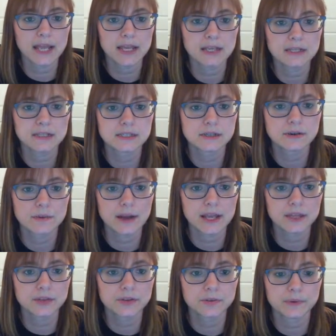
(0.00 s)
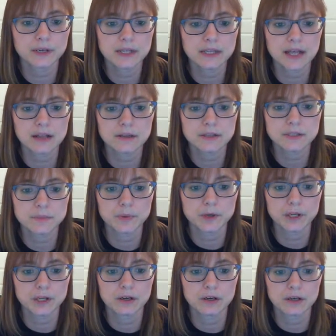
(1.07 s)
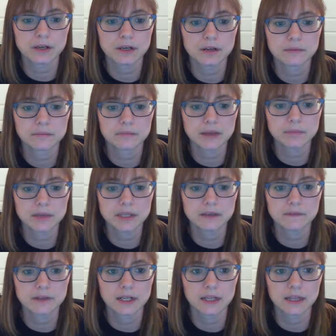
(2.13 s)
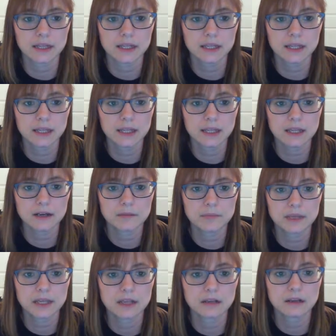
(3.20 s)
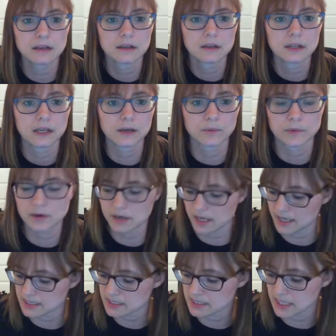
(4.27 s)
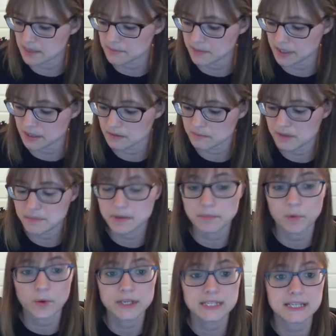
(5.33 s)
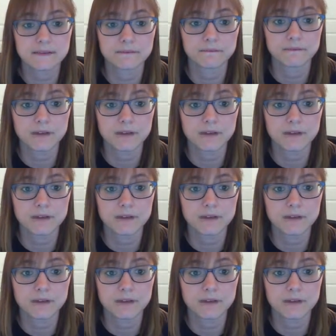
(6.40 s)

eight zero eight three. That looks pretty good. Maybe even a little bit. Here we're going to have to type it in. Maybe zero point seven